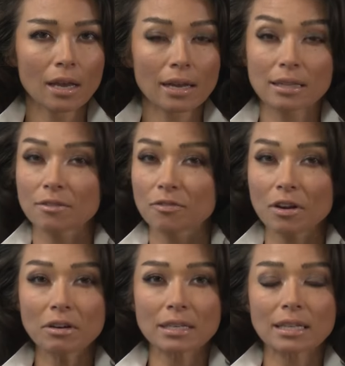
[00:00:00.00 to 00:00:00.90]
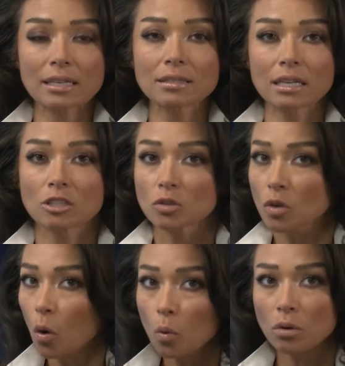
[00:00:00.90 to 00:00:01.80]
And at the very least, a
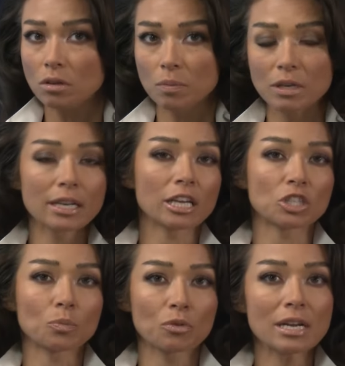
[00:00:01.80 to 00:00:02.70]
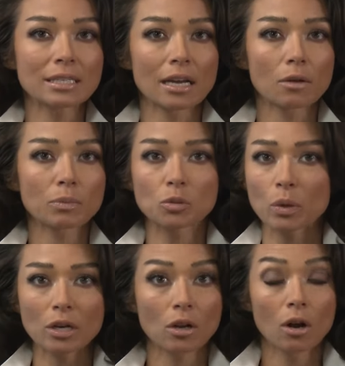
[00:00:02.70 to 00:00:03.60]
total communication breakdown
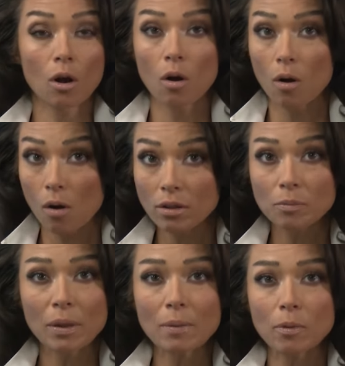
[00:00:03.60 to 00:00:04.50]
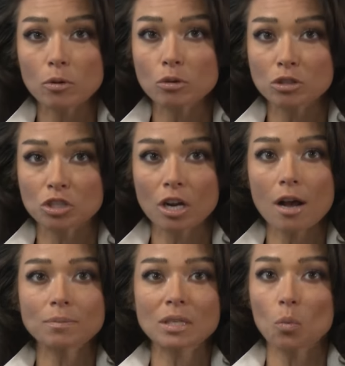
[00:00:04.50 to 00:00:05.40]
between all the people whose
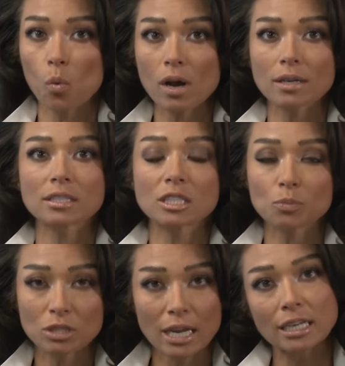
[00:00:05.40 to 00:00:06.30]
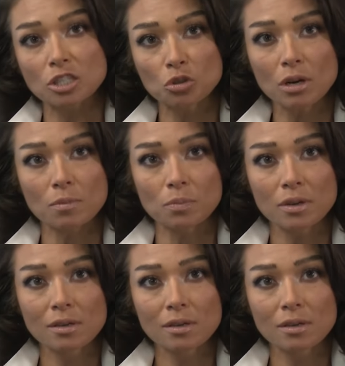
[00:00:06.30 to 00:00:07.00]
jobs it was to protect Trump.